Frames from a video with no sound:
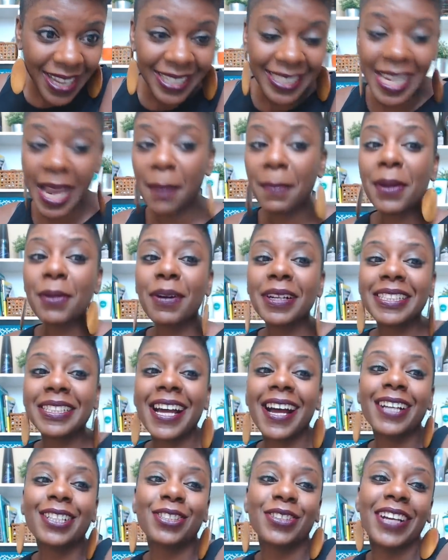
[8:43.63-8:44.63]
Tell me what
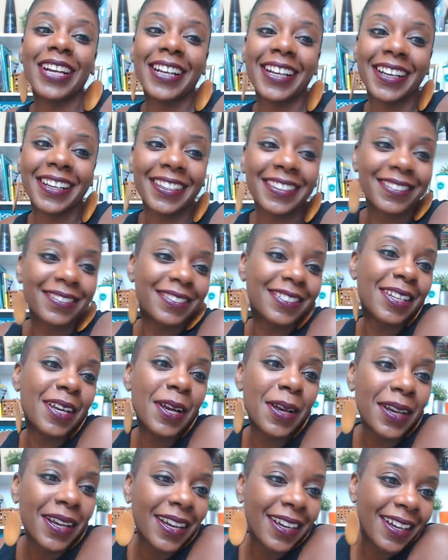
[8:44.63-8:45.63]
y'all drinking.
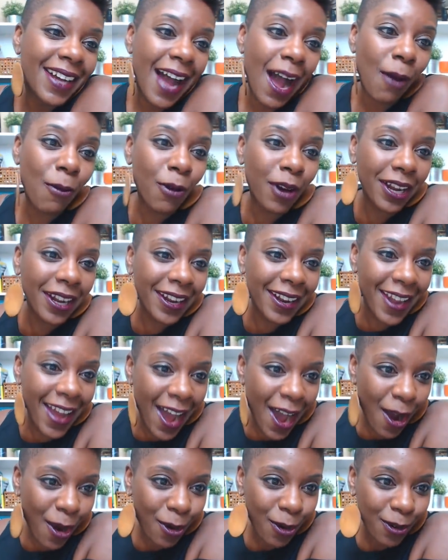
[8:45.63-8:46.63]
I want to
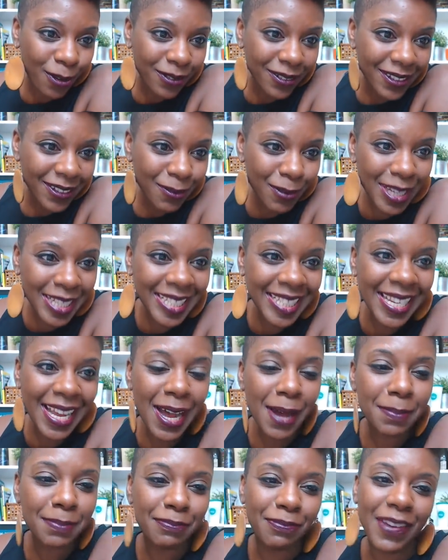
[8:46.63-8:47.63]
know. What's
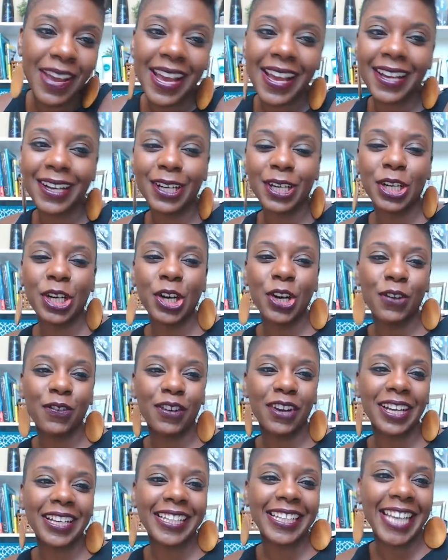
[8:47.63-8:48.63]
up,
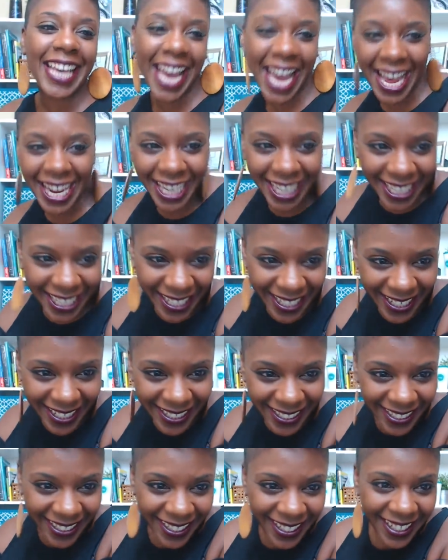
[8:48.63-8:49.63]
Vancouver, Canada?
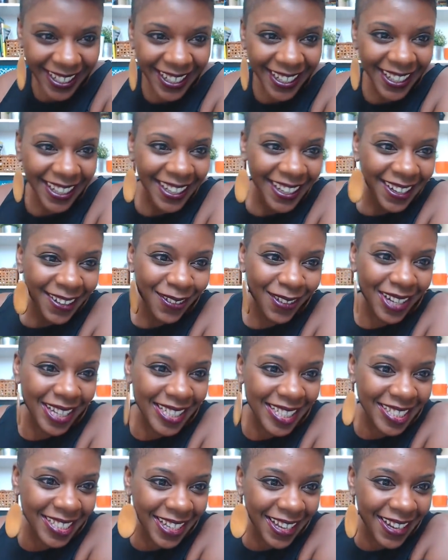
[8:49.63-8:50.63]

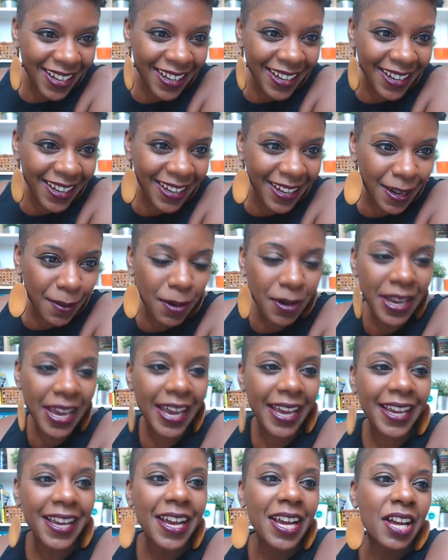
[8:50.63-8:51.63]
What's up?
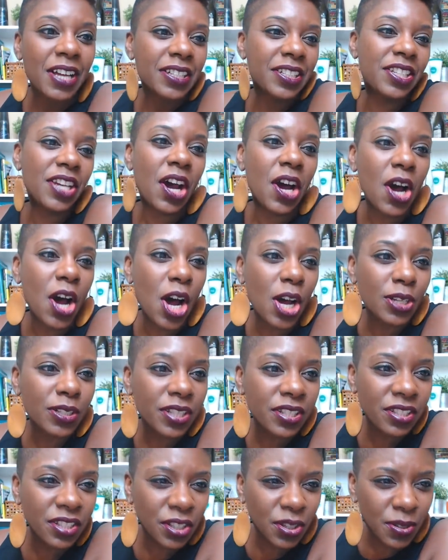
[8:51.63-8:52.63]
Okay, so
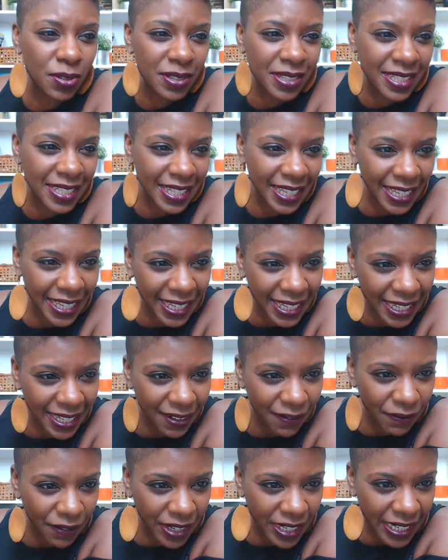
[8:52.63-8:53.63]

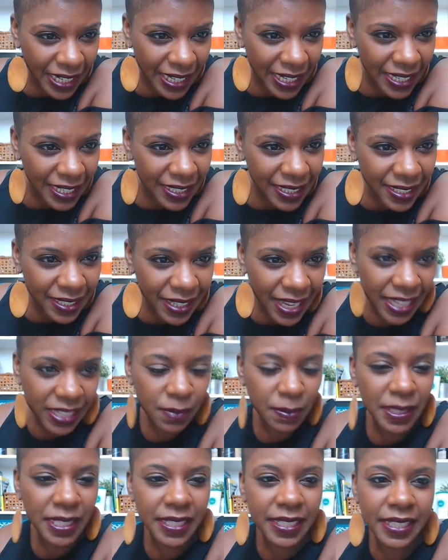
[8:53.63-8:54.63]
Suzanne Venice has
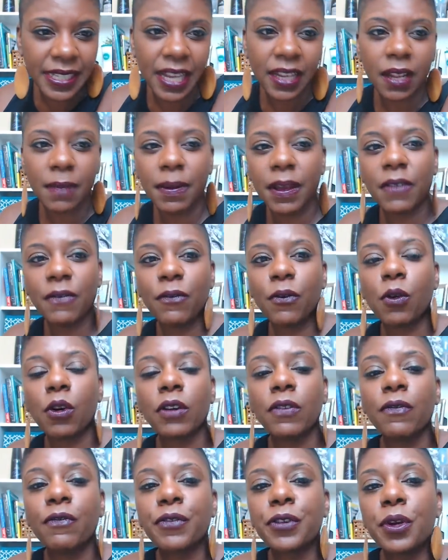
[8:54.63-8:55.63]
been celibate for
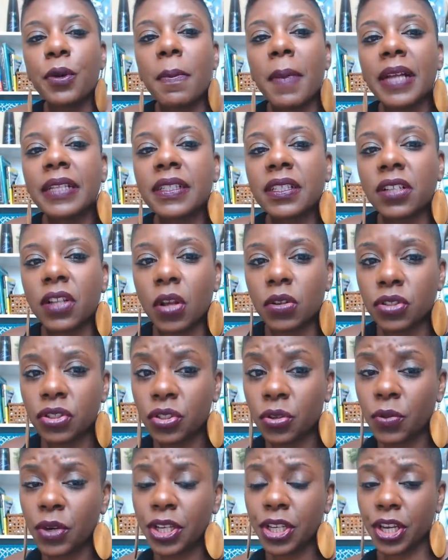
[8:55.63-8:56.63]
a few months, close to
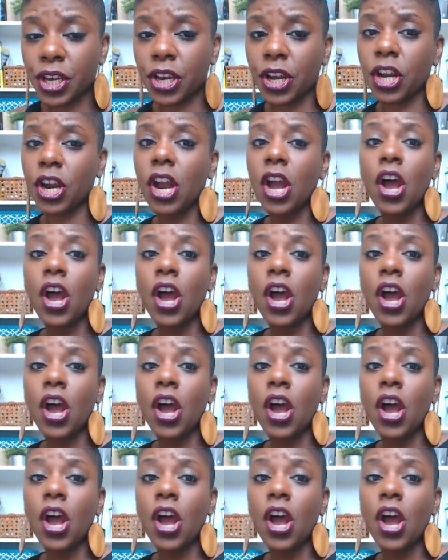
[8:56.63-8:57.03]
a year.